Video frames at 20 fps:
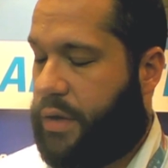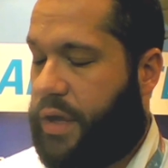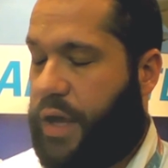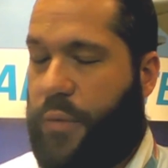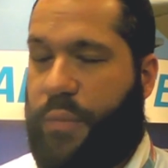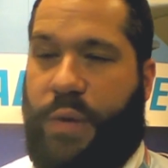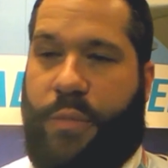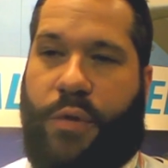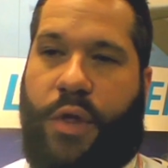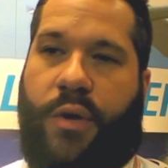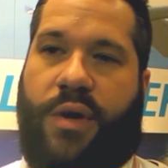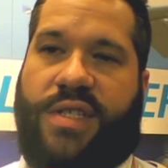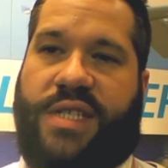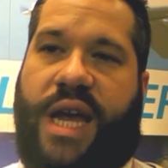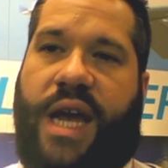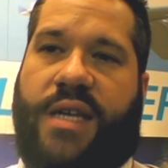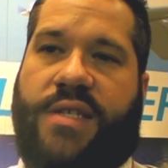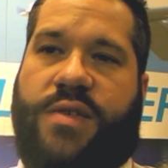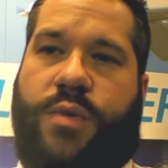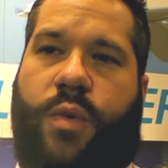people always
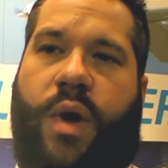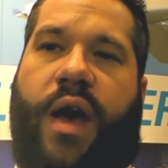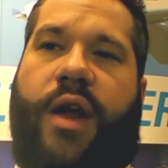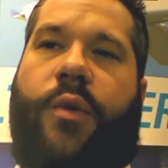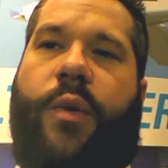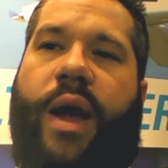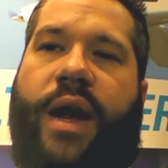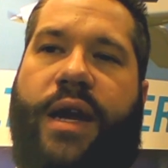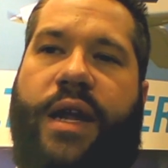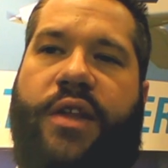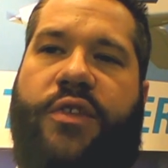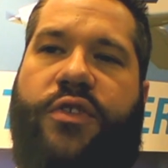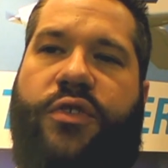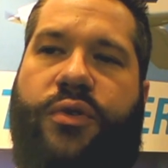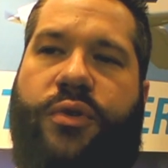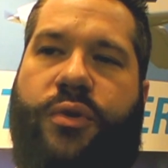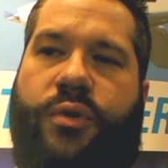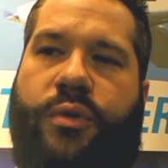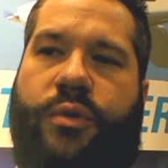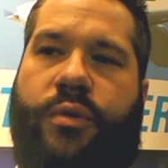ask, why do I need
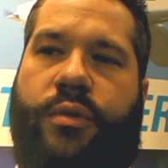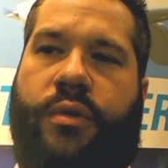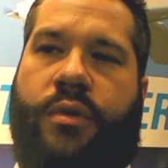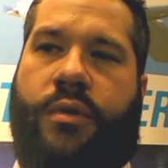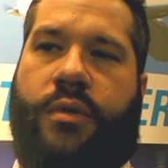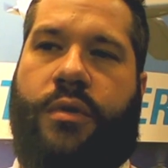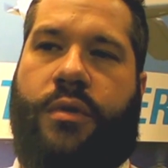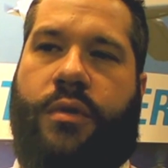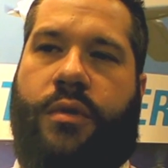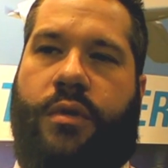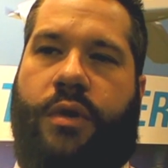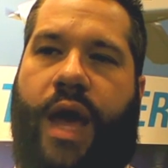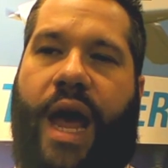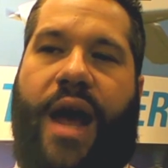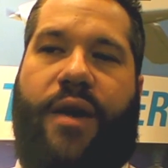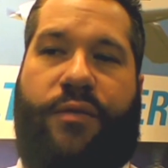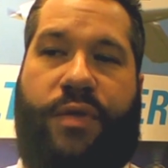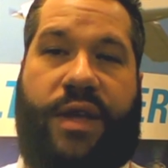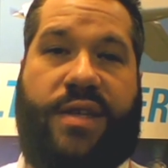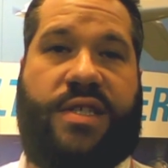to
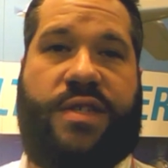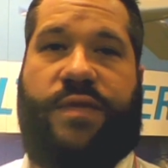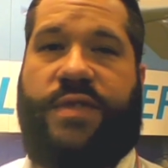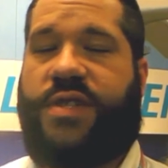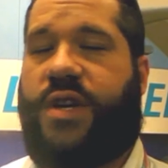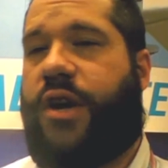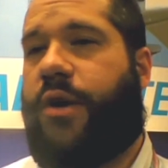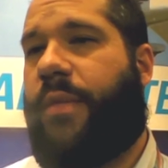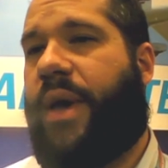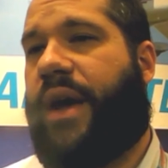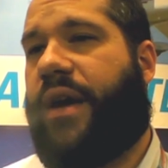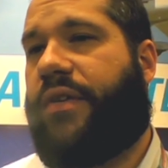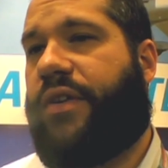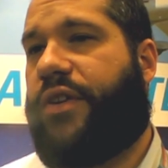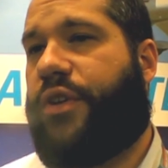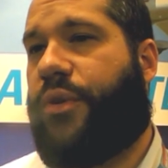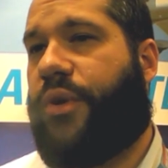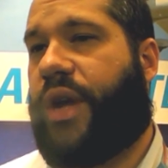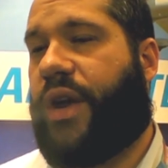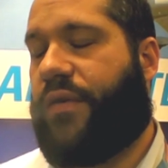have this if it's automatically
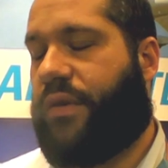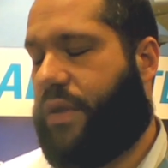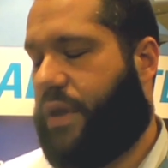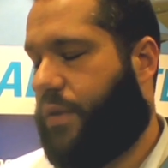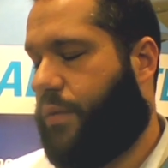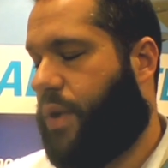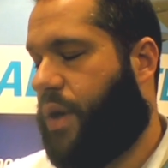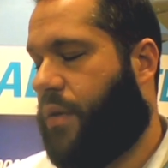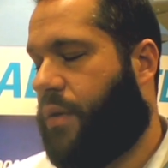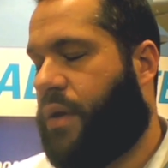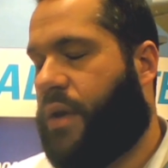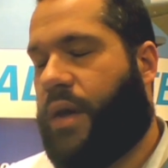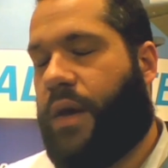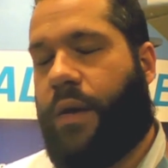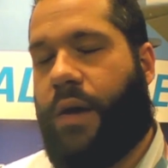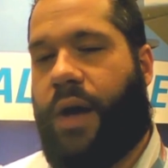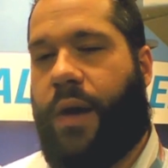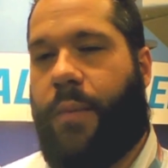doing everything? Well, uh,